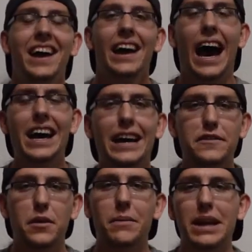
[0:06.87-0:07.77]
How you guys
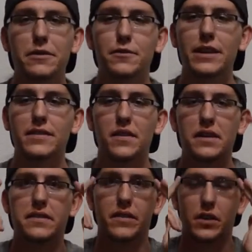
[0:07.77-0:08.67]
doing? My name is
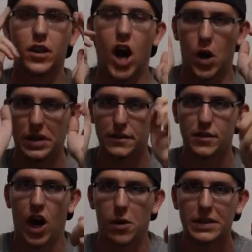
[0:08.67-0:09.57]
Phoenyx, and you can always
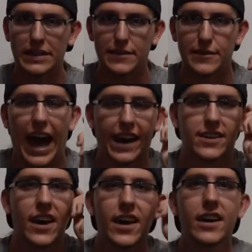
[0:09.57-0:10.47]
call me Zach.